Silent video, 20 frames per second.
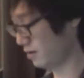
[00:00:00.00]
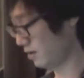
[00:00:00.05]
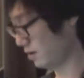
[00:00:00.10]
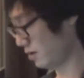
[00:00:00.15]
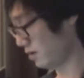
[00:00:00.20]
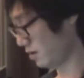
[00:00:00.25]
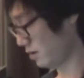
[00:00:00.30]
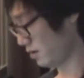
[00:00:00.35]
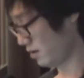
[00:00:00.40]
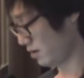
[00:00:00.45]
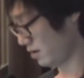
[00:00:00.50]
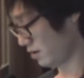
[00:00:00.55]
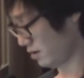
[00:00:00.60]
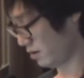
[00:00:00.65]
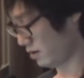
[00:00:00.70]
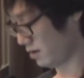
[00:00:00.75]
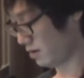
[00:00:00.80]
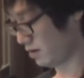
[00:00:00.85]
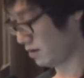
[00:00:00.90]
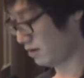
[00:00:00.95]

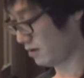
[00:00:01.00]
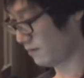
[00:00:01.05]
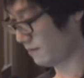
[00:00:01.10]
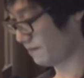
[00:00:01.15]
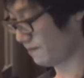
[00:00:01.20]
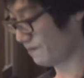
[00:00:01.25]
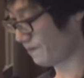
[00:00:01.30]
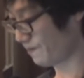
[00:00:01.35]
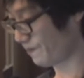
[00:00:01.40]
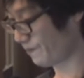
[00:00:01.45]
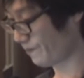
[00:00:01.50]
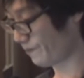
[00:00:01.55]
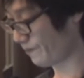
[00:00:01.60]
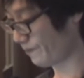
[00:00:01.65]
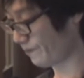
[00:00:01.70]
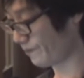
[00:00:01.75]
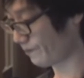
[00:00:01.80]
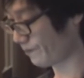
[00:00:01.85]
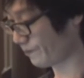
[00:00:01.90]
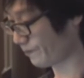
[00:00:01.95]

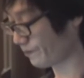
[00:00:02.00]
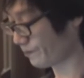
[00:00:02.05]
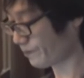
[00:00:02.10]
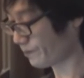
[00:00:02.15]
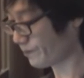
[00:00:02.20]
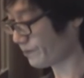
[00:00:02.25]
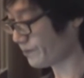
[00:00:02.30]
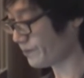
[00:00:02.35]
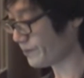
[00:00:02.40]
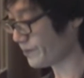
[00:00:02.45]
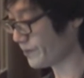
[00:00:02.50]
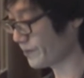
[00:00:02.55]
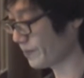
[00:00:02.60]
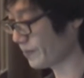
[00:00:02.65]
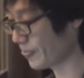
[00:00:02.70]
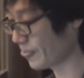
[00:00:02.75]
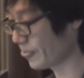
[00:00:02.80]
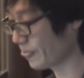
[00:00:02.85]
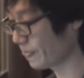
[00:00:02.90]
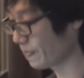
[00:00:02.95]

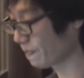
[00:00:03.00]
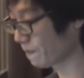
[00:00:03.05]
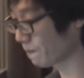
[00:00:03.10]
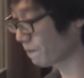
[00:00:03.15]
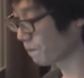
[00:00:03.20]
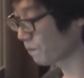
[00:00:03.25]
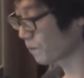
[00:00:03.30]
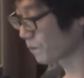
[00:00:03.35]
No one is speaking in this clip.